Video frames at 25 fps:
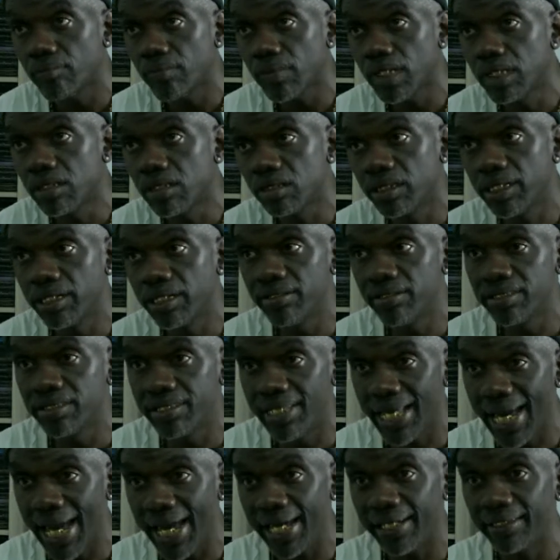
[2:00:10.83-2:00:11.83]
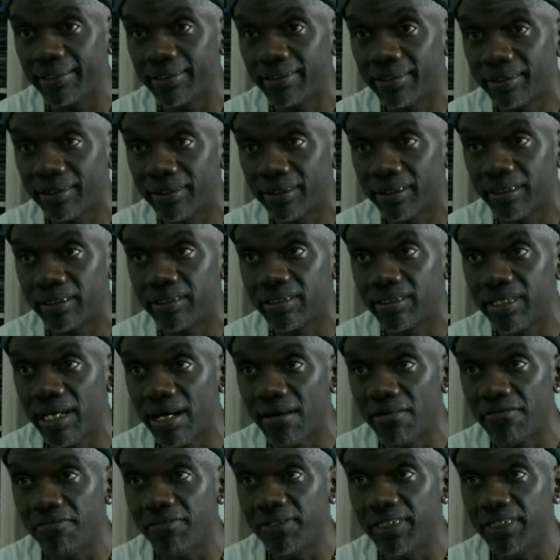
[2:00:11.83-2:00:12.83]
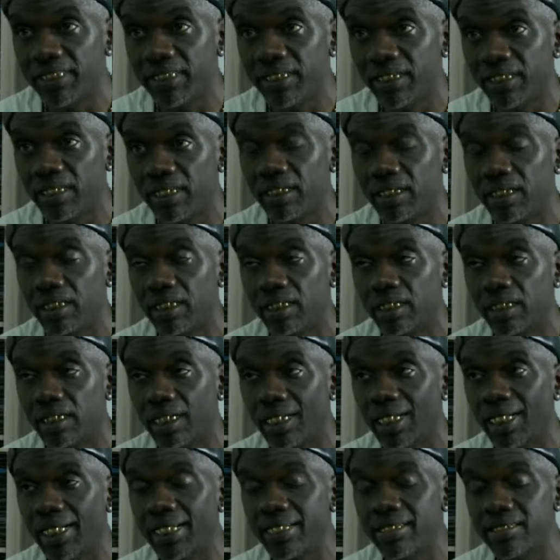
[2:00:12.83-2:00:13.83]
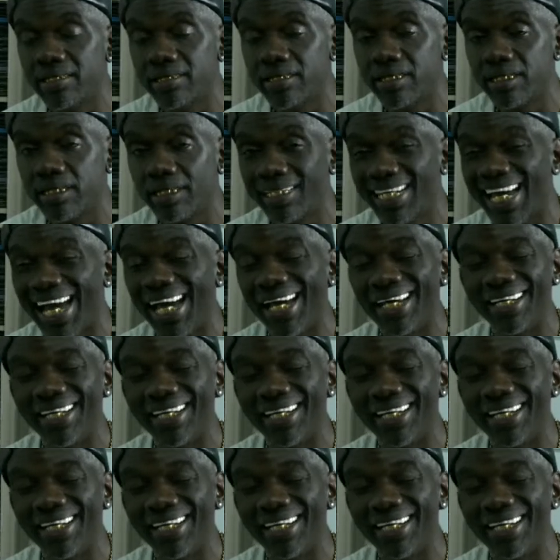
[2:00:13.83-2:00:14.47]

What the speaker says: there's that. There's definitely a cleansing, not